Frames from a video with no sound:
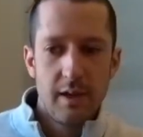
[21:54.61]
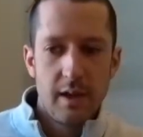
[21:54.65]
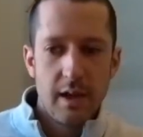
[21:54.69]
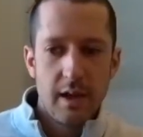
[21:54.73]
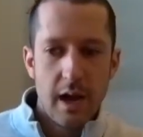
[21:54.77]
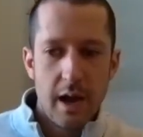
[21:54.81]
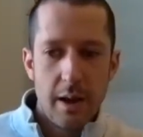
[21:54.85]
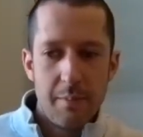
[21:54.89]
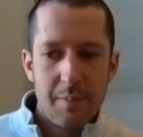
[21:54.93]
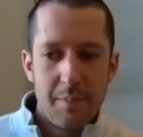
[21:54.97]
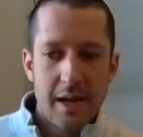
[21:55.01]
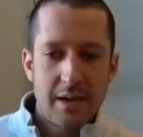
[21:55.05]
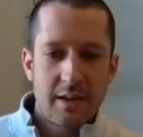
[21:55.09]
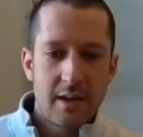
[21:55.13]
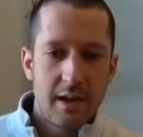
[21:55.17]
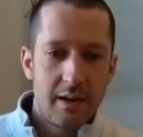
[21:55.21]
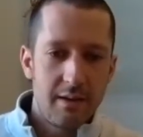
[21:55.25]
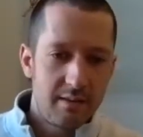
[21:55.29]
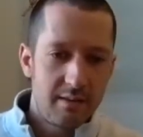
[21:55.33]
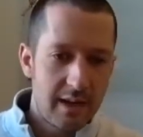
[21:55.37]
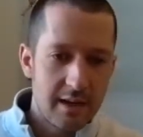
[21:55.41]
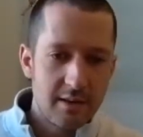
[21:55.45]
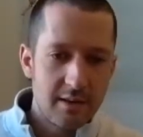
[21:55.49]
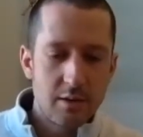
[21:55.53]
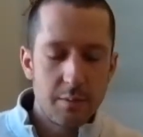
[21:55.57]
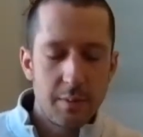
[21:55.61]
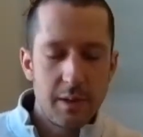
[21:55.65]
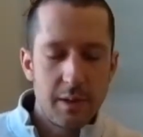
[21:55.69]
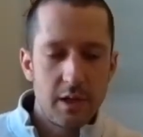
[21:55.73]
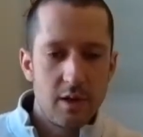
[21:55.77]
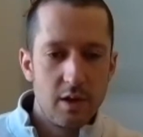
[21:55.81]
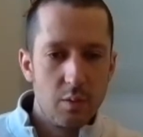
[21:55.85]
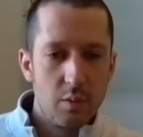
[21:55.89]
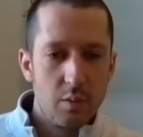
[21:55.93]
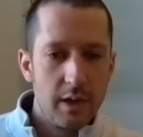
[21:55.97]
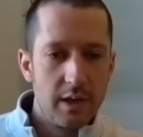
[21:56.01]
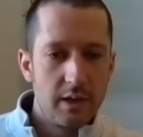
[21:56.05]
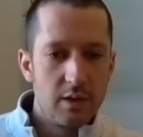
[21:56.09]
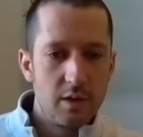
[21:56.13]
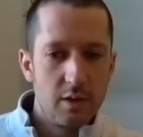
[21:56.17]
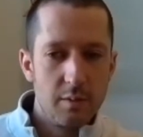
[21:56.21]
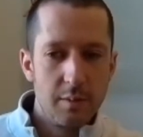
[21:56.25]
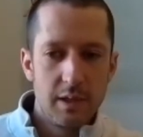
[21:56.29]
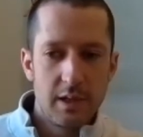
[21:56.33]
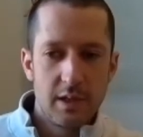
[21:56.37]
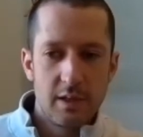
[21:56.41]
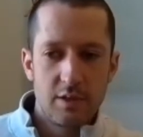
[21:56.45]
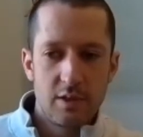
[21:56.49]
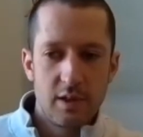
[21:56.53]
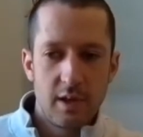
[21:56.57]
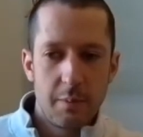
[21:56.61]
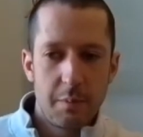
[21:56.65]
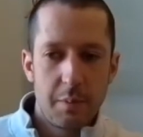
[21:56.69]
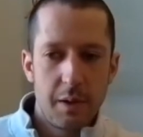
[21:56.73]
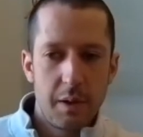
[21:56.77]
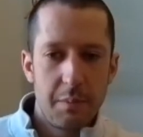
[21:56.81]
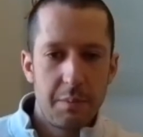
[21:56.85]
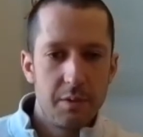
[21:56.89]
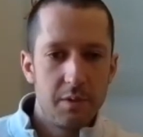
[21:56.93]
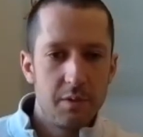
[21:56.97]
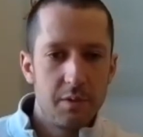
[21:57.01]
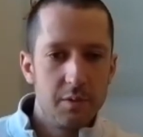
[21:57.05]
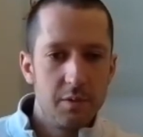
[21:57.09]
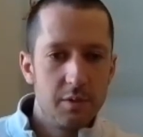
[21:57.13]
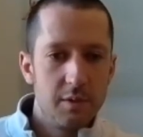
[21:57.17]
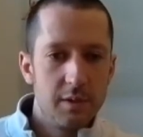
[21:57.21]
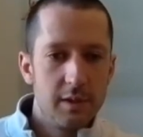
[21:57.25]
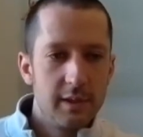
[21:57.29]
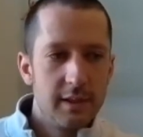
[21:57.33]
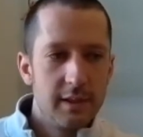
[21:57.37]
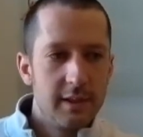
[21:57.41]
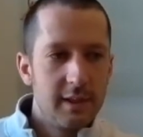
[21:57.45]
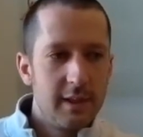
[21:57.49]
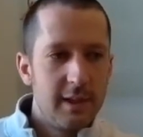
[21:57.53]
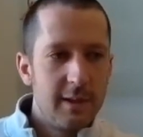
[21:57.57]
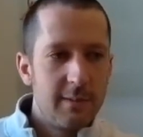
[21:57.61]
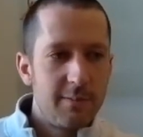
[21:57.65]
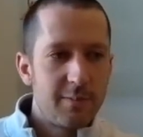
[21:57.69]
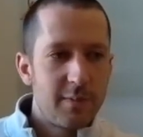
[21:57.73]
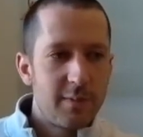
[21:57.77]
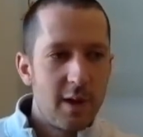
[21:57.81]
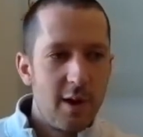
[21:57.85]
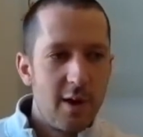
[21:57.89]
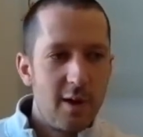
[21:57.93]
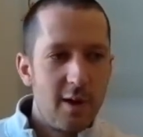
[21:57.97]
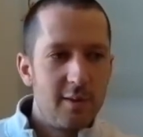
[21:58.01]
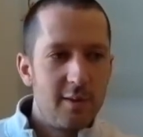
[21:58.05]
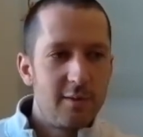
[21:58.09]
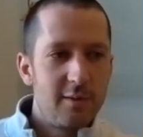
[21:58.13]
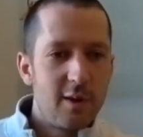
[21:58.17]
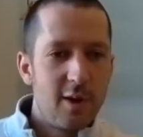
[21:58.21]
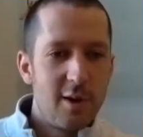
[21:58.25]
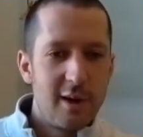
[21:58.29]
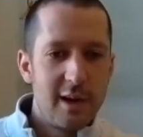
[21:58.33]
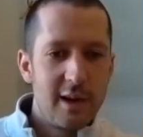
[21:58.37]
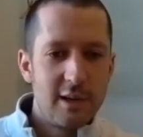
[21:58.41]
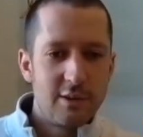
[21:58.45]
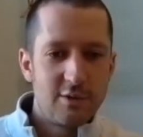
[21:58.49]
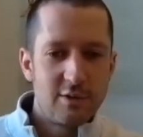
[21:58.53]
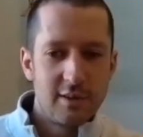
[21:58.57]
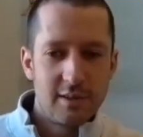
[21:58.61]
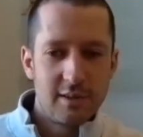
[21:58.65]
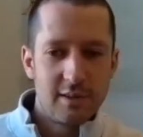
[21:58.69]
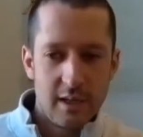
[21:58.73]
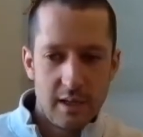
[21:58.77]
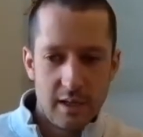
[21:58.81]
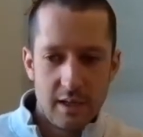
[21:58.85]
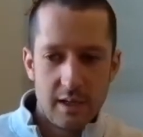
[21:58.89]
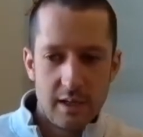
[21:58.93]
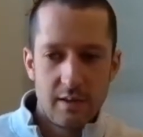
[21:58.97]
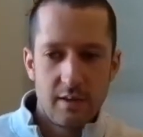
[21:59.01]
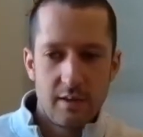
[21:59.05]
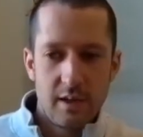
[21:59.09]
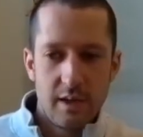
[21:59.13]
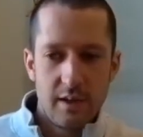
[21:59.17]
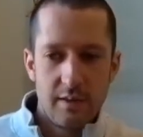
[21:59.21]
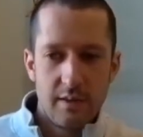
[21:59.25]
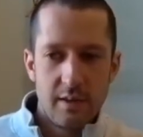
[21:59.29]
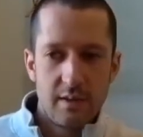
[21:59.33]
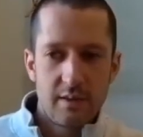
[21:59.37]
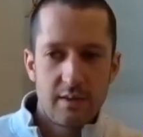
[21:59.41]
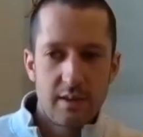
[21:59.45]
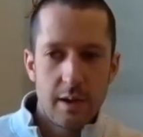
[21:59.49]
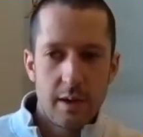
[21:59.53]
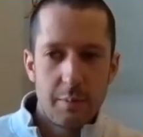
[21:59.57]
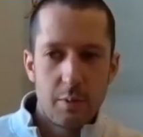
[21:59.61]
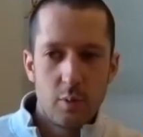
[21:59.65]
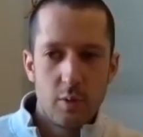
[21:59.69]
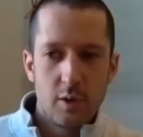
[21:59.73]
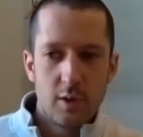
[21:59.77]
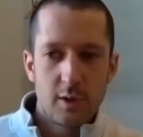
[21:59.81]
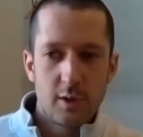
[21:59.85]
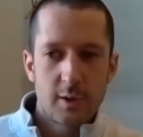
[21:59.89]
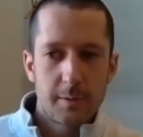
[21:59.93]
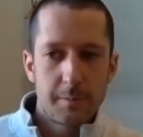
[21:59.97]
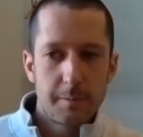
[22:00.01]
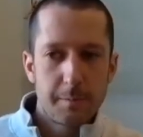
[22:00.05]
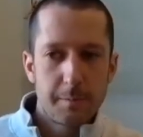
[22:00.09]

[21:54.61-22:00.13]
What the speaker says: And that tends to be a good way too, because you get people who are interested in this type of work.